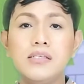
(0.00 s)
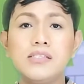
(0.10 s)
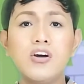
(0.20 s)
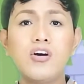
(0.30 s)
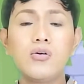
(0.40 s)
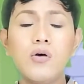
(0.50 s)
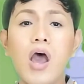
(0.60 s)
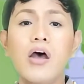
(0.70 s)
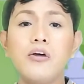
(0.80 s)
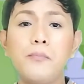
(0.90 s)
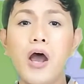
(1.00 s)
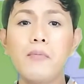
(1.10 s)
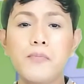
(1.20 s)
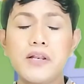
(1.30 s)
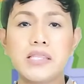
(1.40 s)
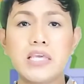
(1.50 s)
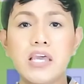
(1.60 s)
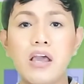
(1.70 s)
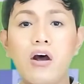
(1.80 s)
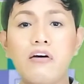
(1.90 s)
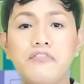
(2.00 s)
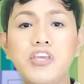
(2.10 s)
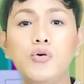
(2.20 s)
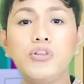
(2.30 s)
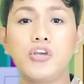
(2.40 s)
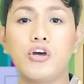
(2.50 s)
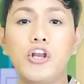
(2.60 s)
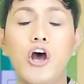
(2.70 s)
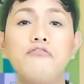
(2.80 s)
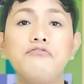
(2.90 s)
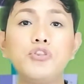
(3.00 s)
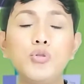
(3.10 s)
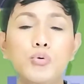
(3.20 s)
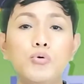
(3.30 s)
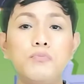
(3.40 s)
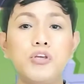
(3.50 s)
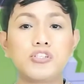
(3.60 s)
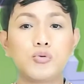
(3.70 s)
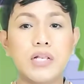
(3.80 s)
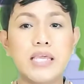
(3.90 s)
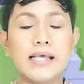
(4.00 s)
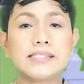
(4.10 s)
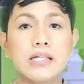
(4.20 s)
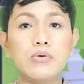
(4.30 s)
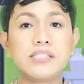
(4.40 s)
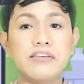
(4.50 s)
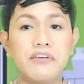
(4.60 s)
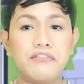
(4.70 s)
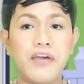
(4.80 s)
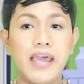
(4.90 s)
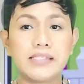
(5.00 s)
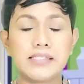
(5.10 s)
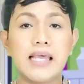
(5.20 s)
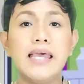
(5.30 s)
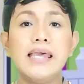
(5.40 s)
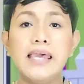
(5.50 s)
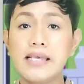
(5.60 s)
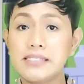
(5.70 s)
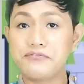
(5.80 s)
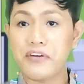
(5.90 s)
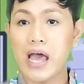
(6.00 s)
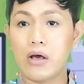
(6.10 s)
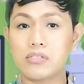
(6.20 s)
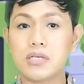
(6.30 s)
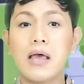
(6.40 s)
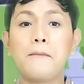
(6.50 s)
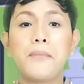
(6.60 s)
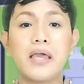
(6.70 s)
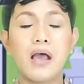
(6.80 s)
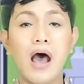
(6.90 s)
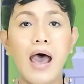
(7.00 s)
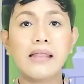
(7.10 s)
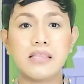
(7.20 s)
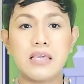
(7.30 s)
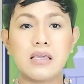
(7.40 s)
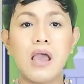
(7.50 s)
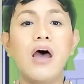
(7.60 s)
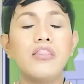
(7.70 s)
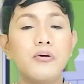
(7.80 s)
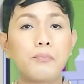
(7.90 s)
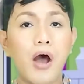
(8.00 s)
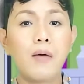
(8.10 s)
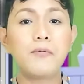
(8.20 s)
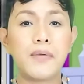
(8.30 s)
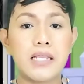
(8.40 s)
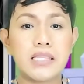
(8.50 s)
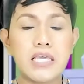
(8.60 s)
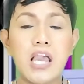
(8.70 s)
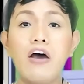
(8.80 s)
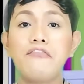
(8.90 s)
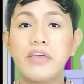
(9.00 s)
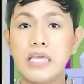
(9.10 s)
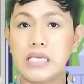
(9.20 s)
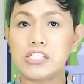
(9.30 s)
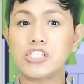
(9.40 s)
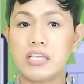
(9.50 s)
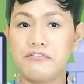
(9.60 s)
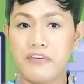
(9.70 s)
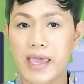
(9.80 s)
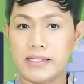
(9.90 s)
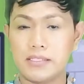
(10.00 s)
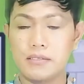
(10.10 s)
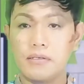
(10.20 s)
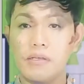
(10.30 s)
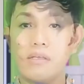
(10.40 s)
So, the probability of union of two mutually exclusive events is found by adding the probability of each event.